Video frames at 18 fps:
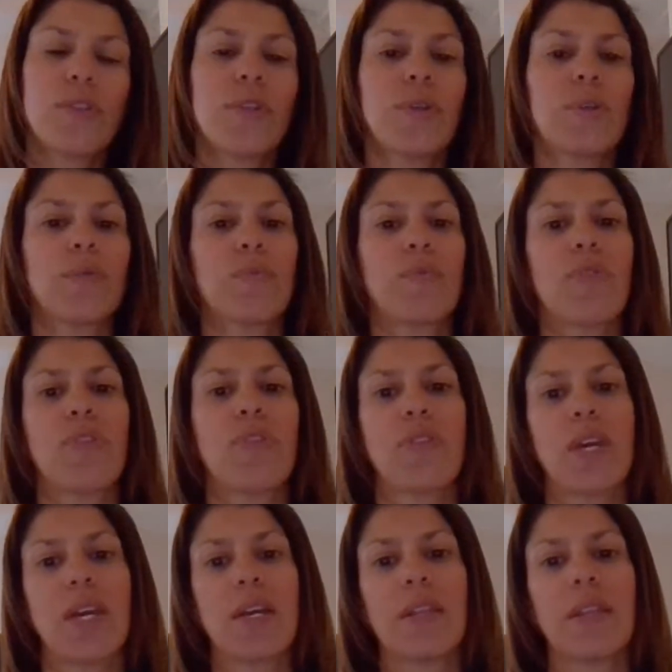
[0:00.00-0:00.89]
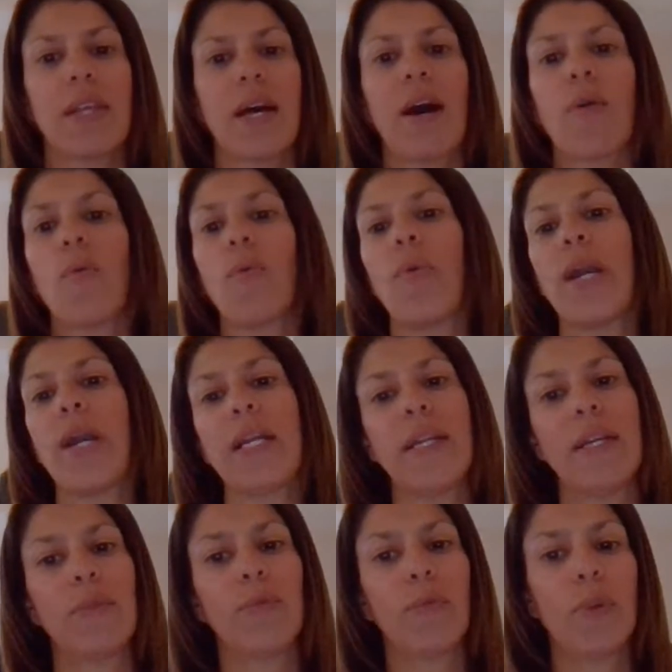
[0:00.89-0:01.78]
Don't think that
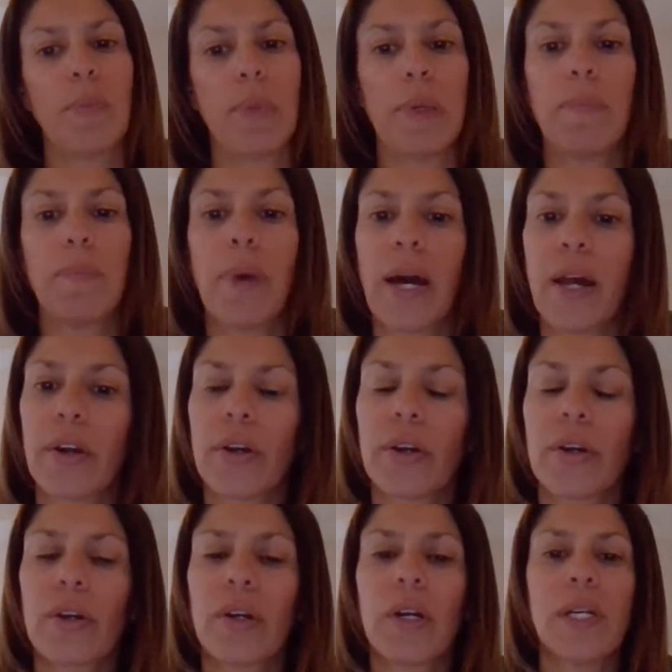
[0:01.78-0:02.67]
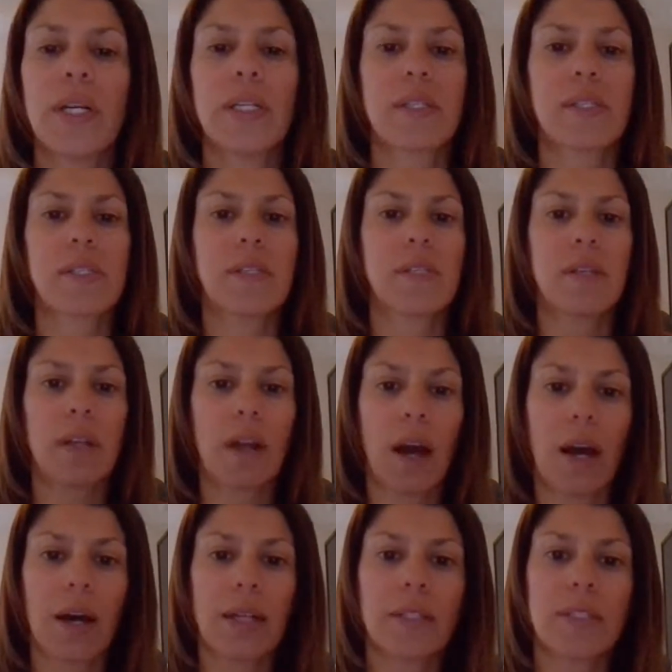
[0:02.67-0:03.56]
waiting would be better. It's
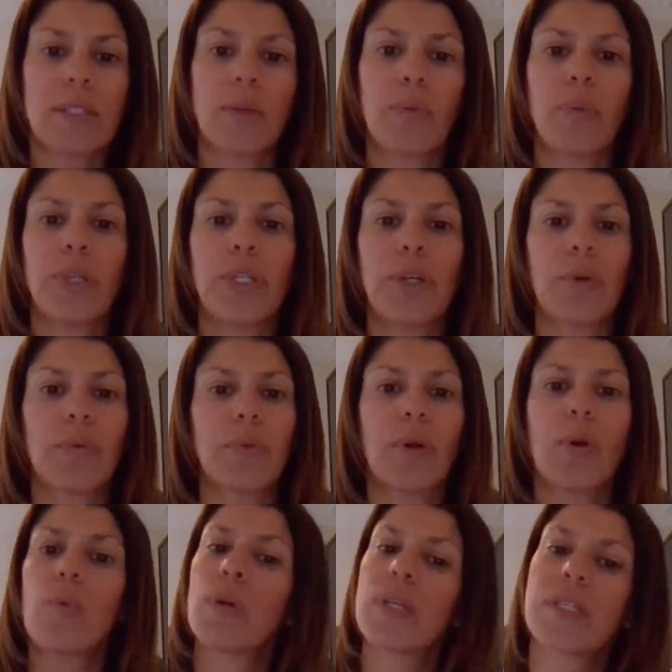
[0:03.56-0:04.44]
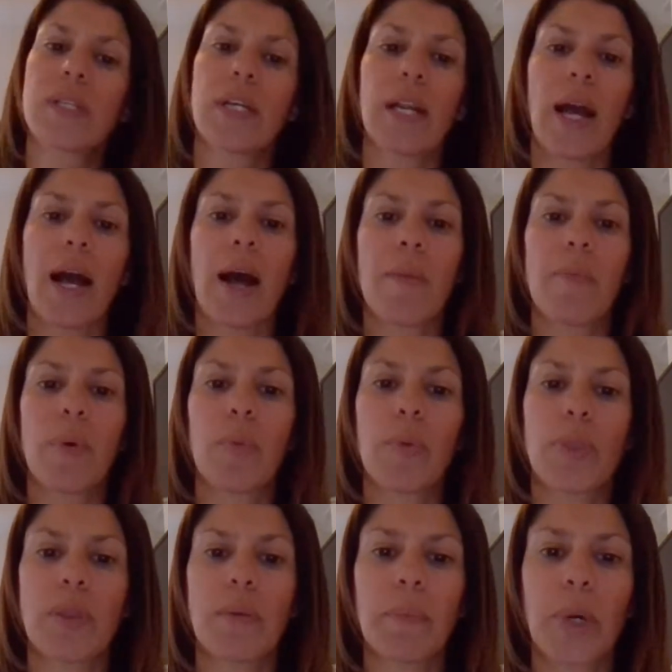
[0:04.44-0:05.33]
not, we don't know what's going to happen
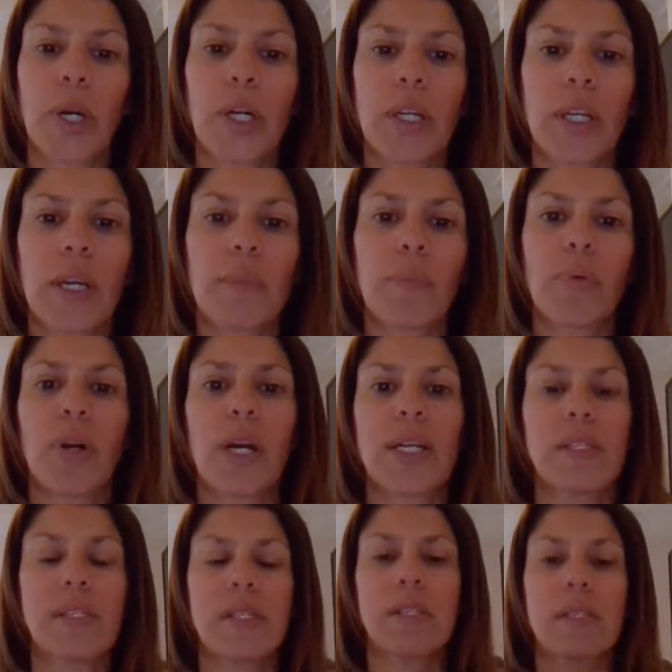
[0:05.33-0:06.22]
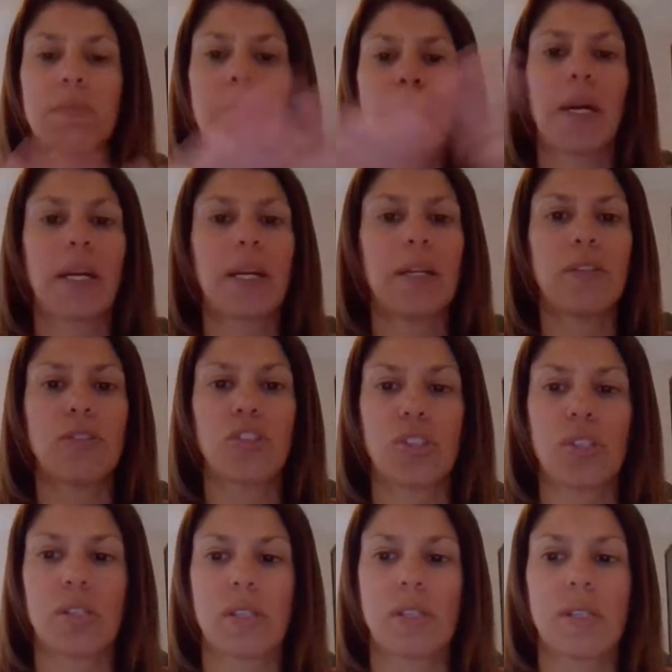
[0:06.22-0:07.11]
with the market. Prices might
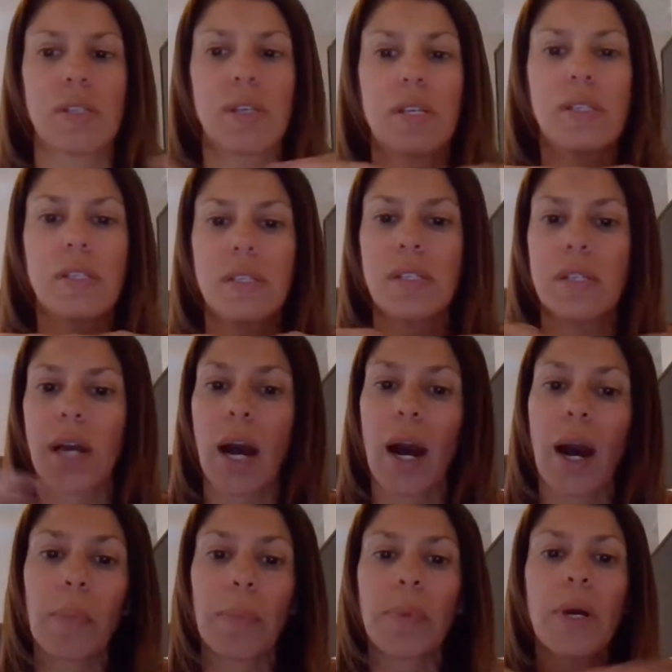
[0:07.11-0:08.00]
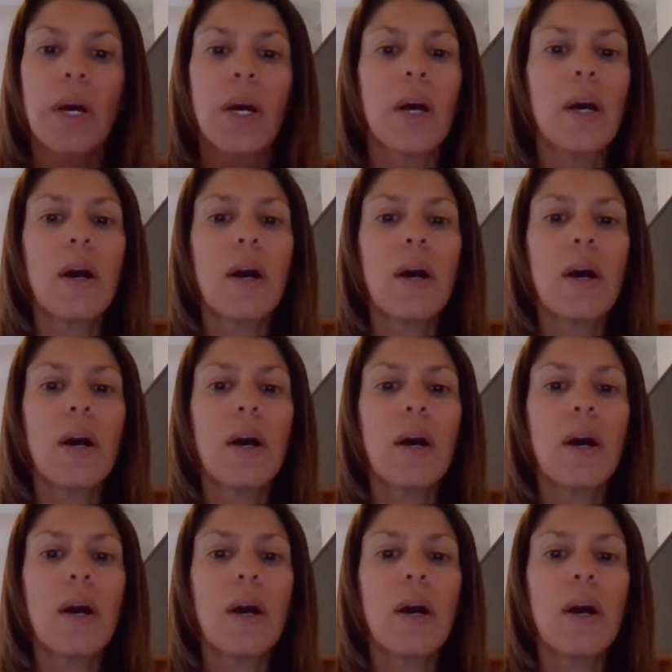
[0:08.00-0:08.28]
just stop.